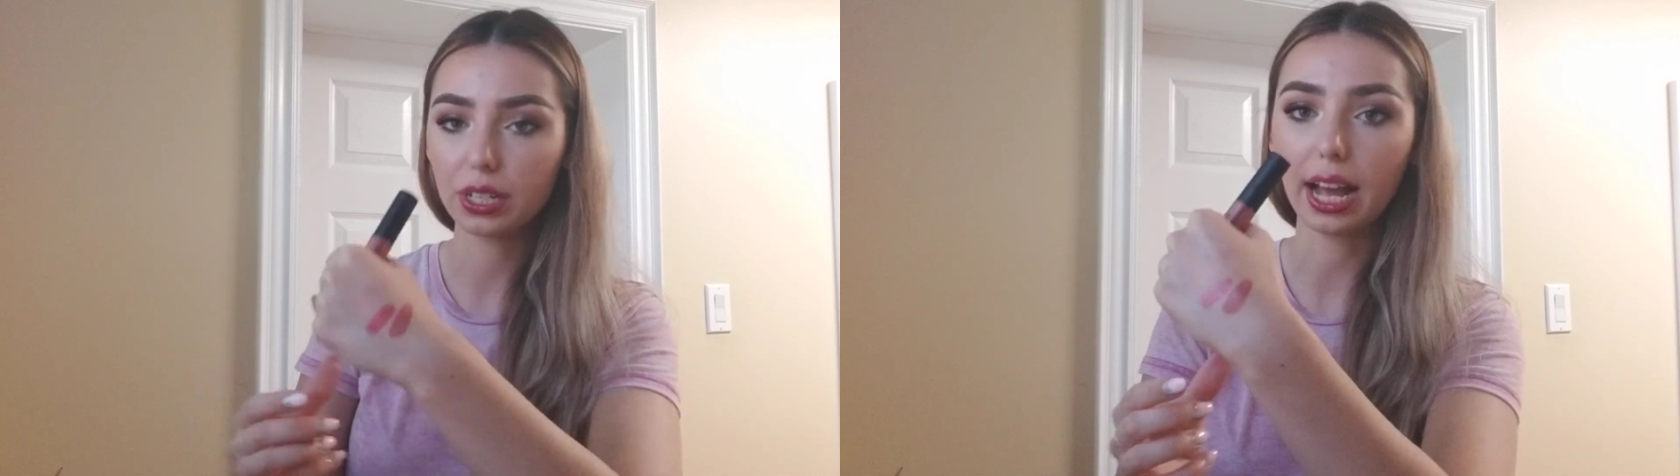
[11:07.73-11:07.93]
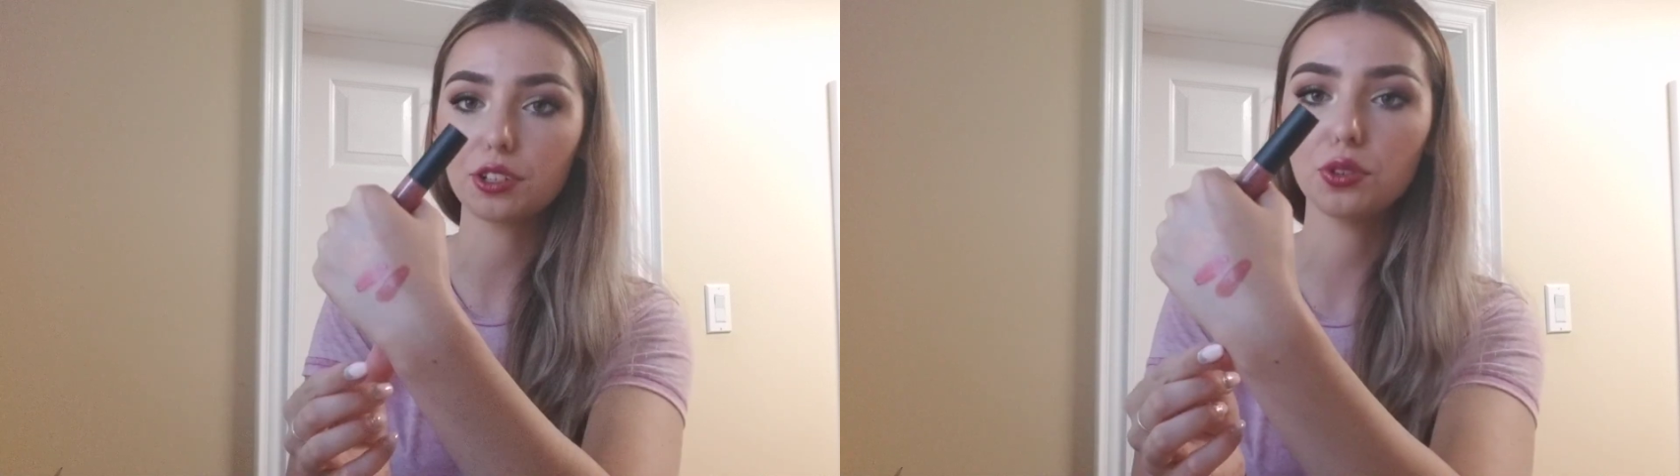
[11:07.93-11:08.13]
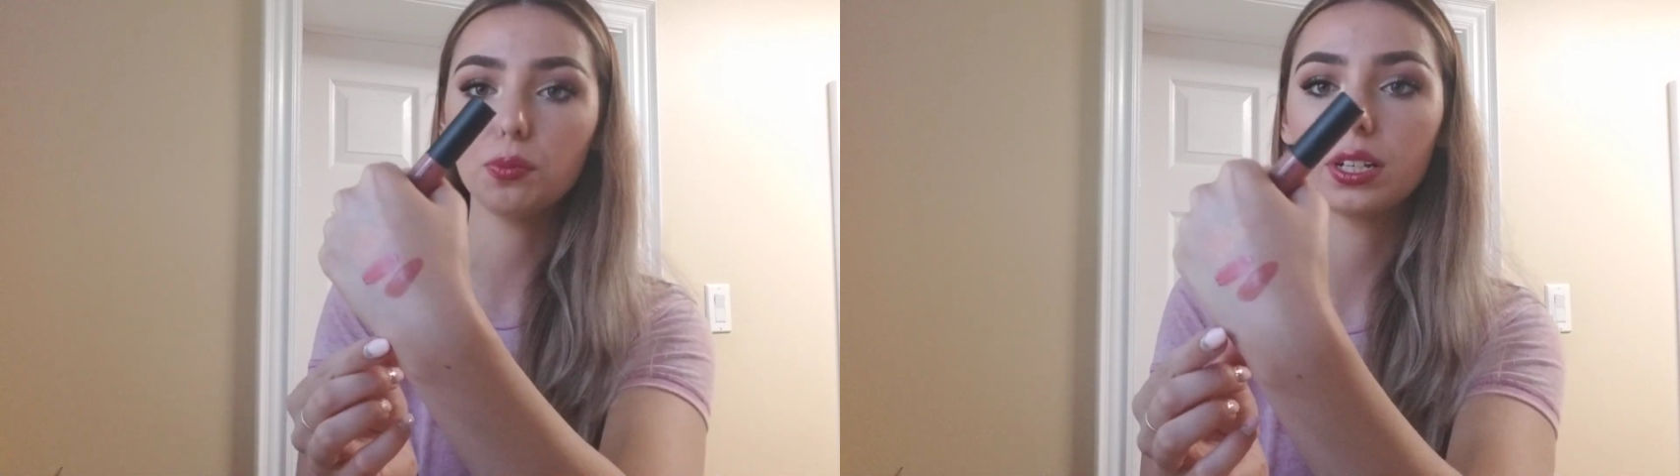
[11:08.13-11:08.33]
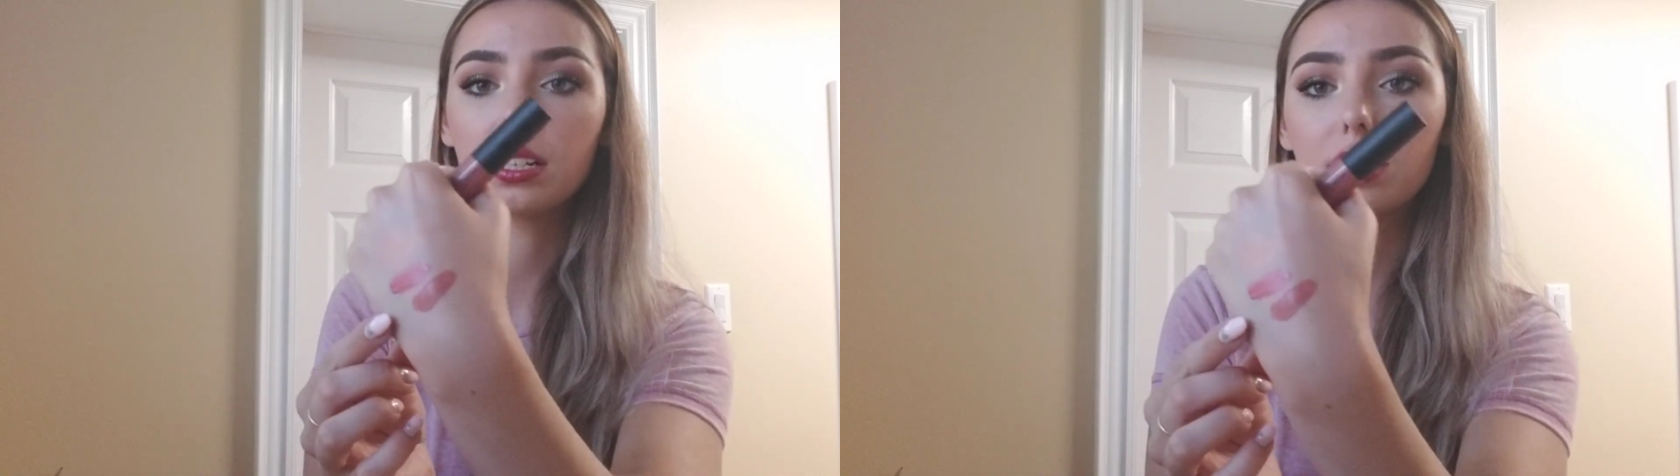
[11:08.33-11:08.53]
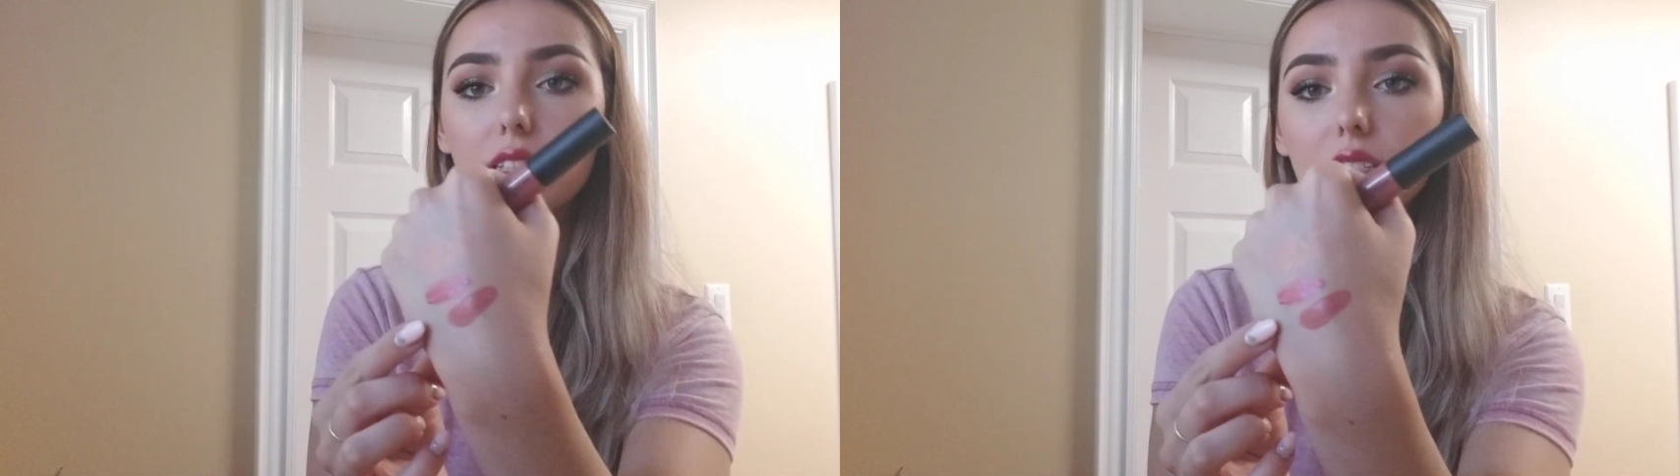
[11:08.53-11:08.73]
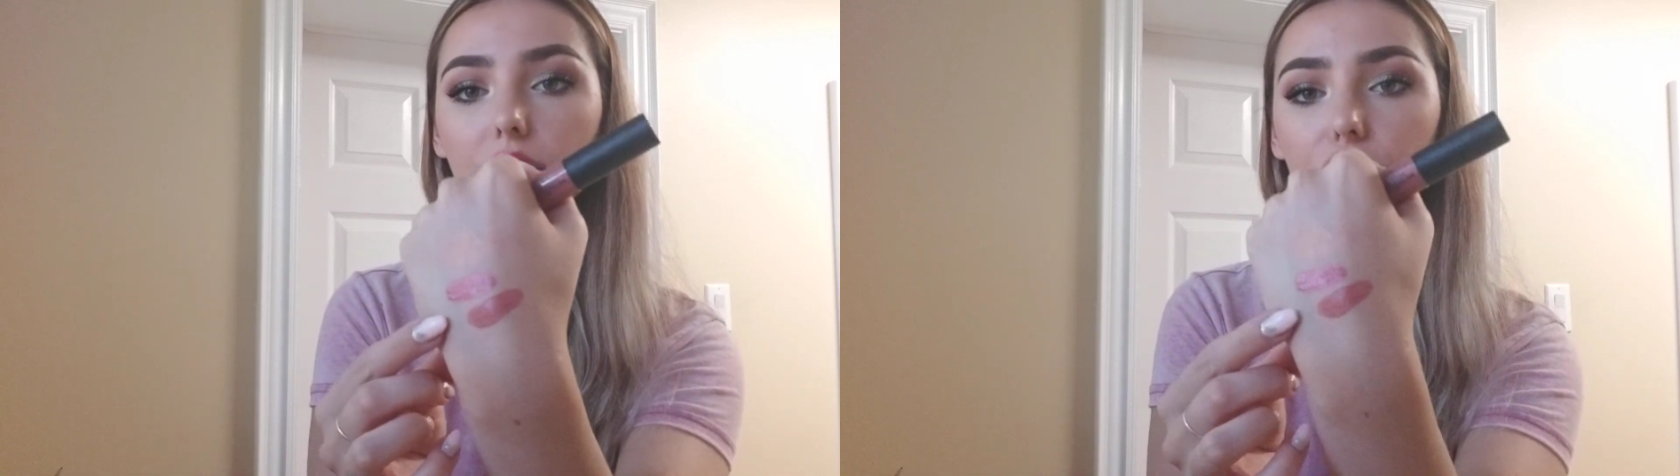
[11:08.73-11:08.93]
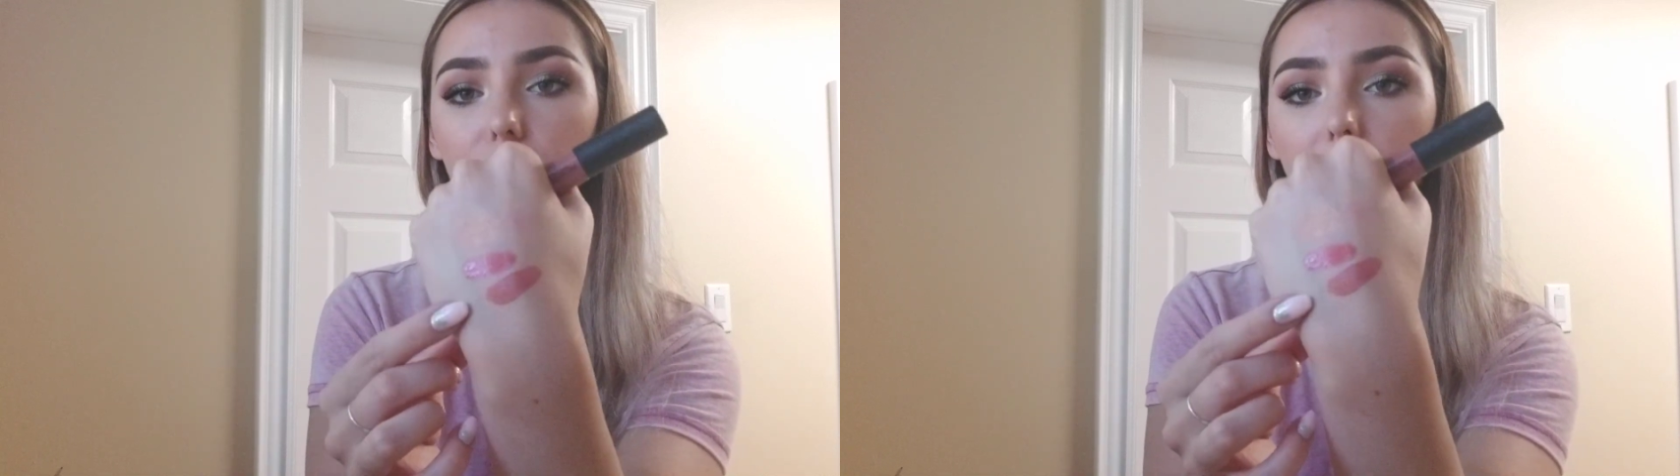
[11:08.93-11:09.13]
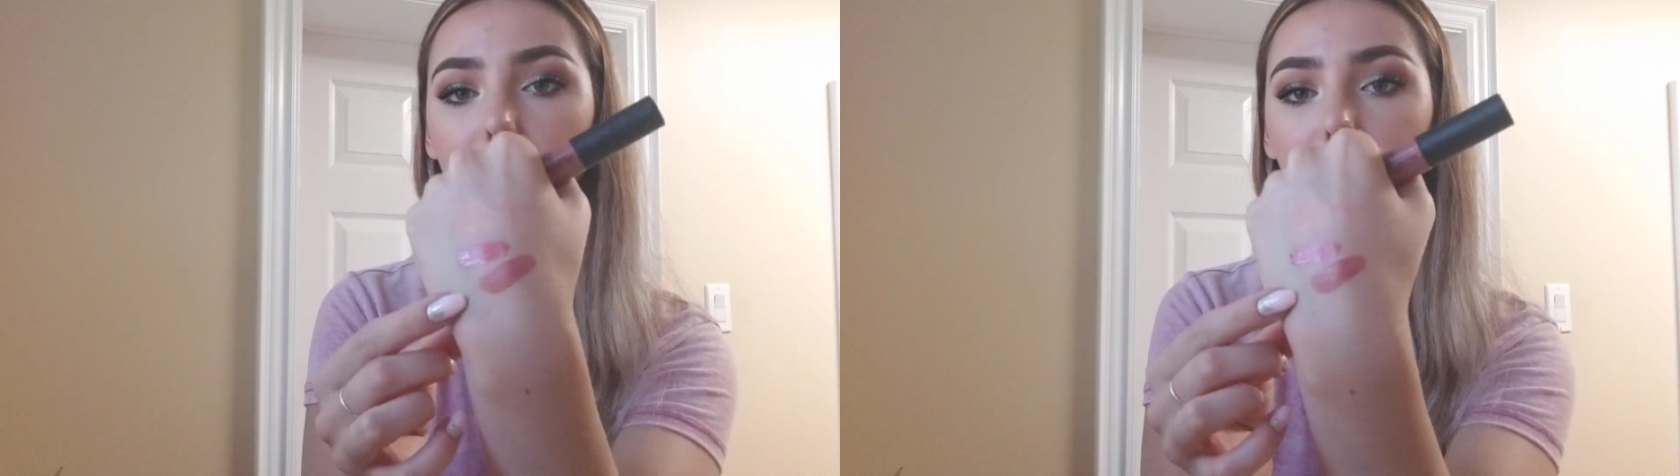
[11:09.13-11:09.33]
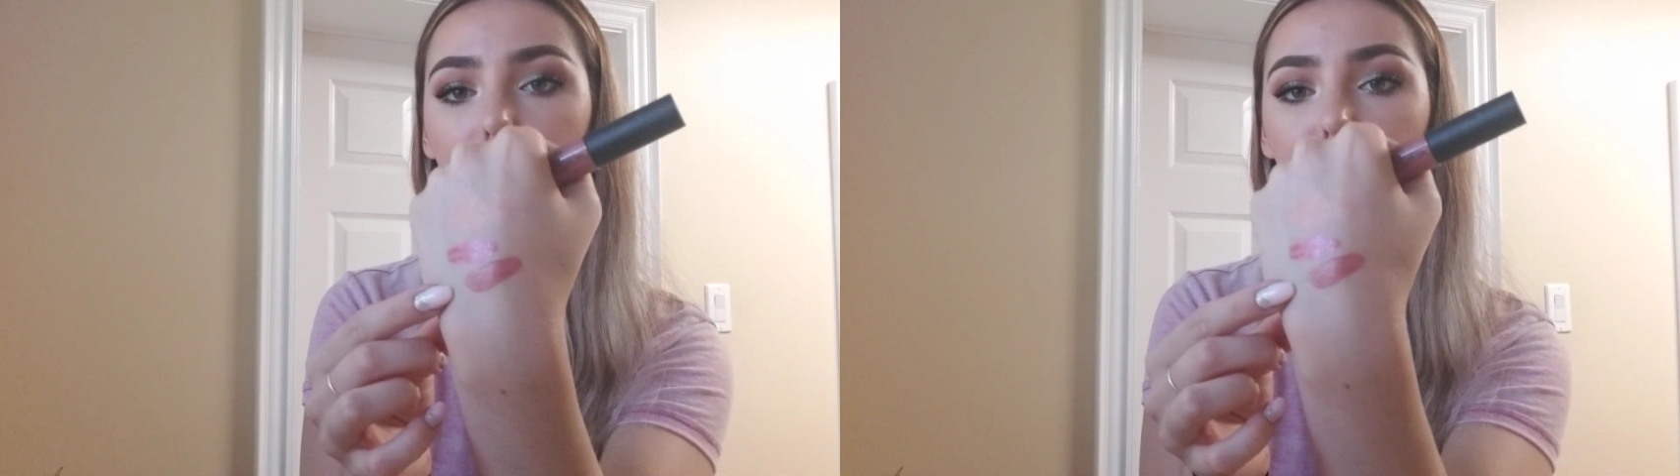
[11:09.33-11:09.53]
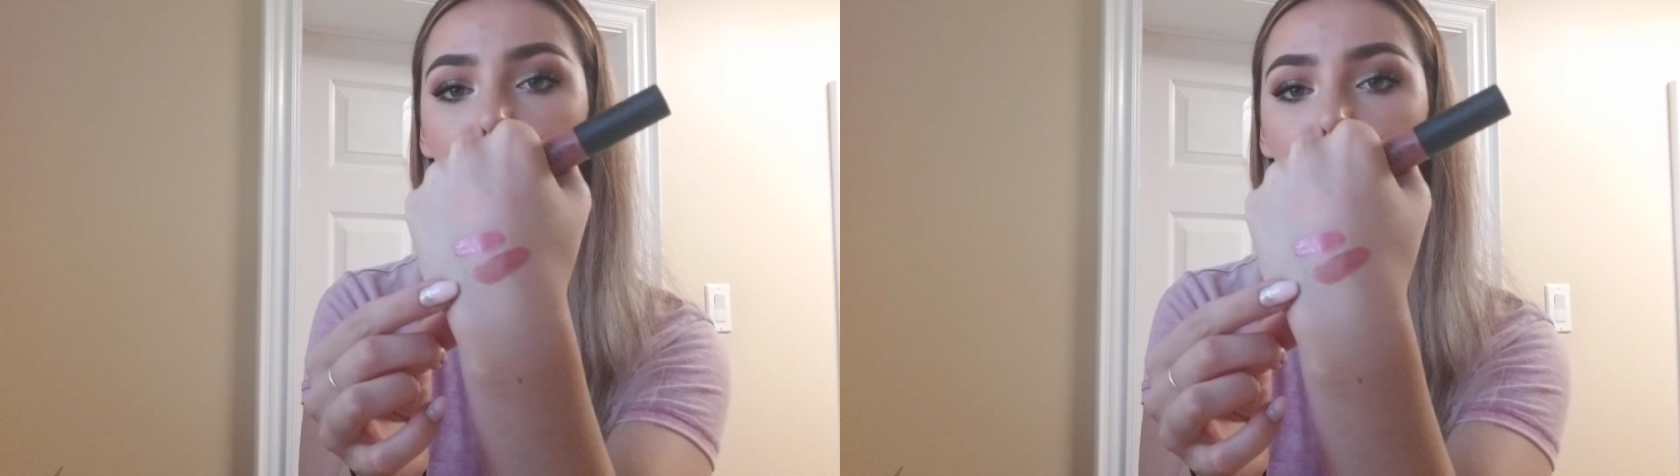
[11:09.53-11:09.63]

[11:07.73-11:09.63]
natural because it's such a light